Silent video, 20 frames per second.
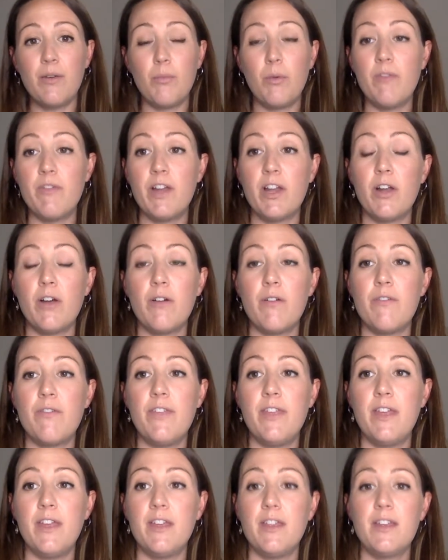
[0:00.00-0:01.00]
with a lot of
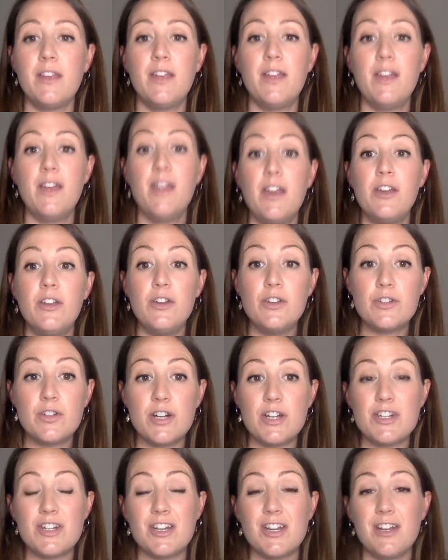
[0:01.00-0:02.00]
the
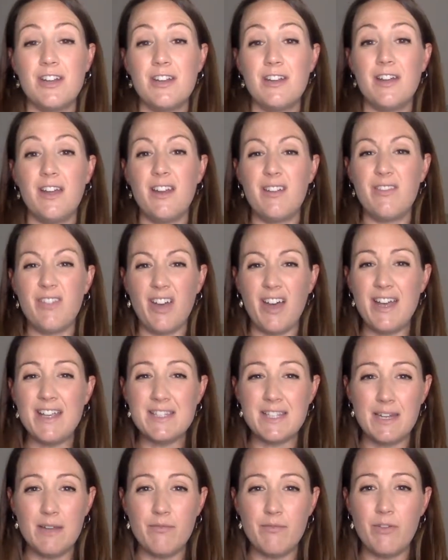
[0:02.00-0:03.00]
nutrition advice
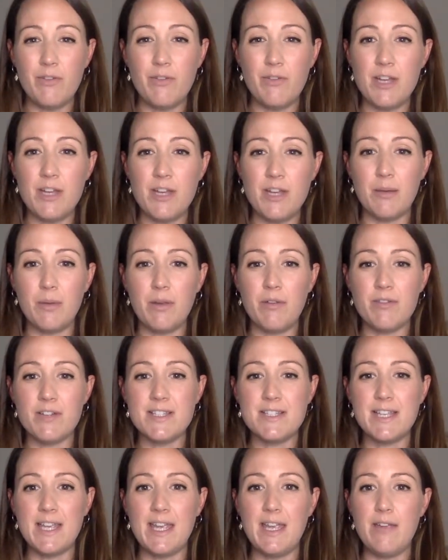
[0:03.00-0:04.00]
and information that we
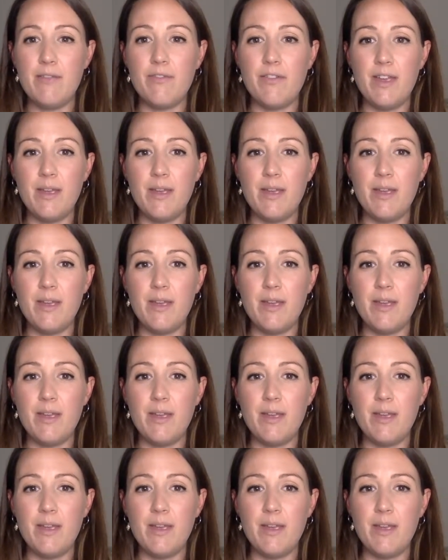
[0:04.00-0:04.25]
receive